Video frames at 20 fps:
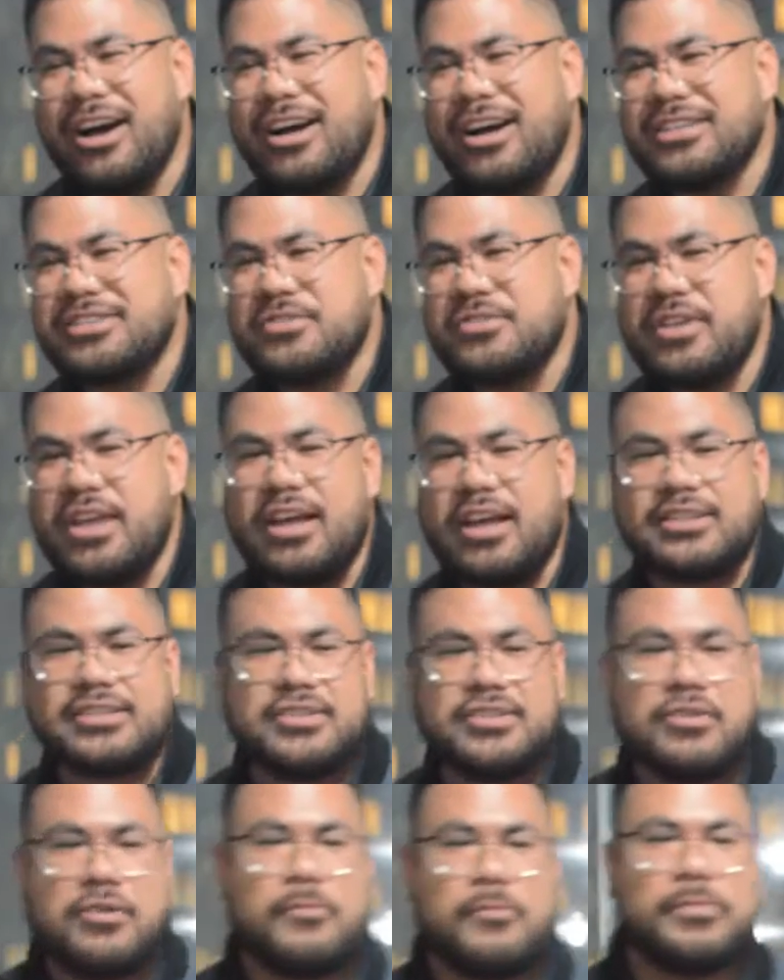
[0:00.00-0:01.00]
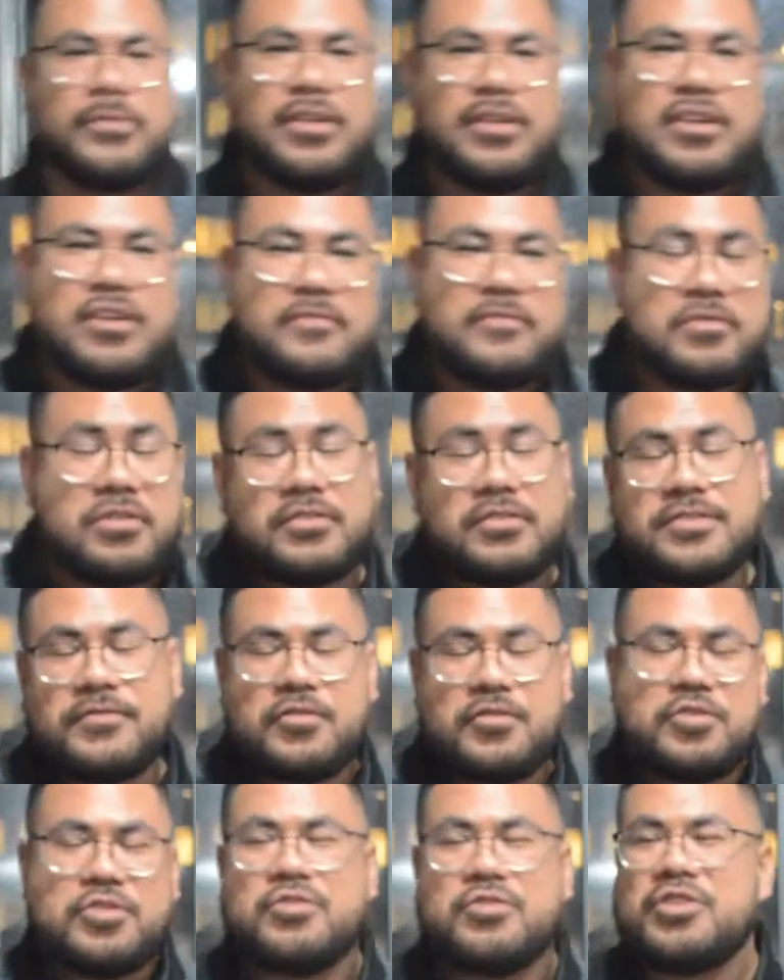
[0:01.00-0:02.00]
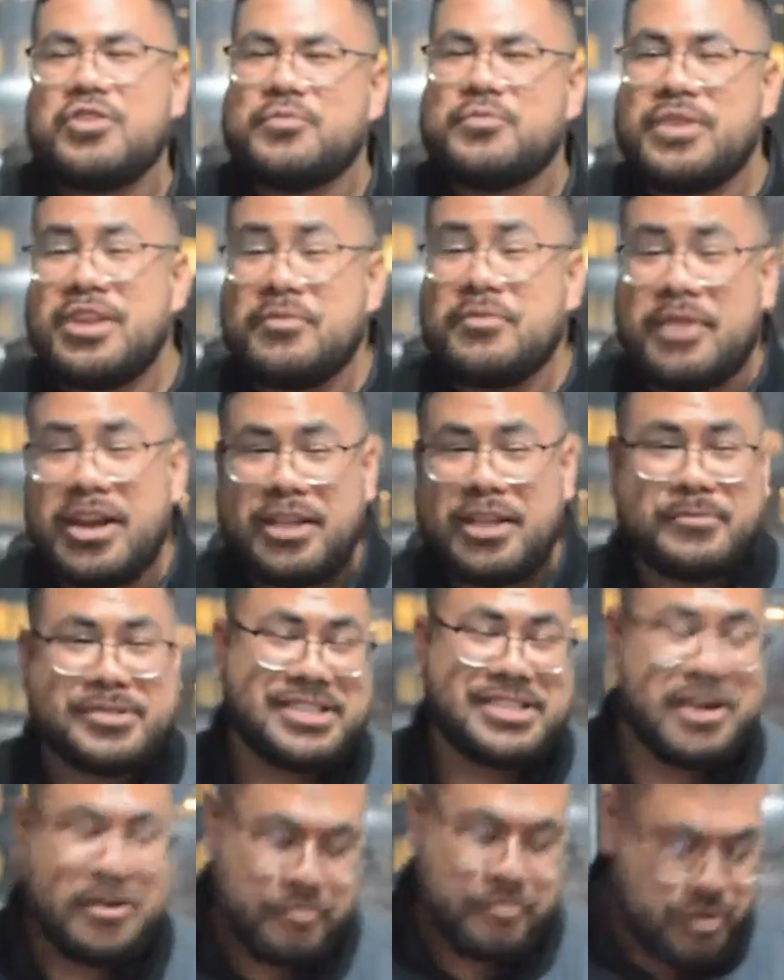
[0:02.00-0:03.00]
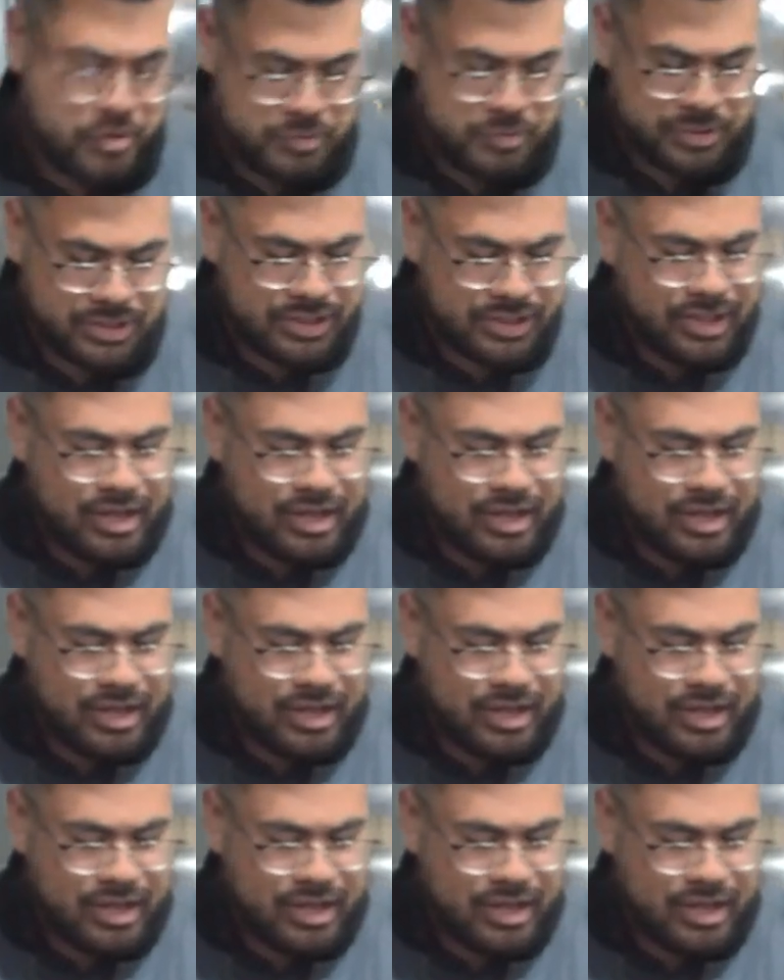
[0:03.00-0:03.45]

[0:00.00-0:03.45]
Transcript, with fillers: Uh, so yeah, so for those of you who don't know me, my name is Tyrone,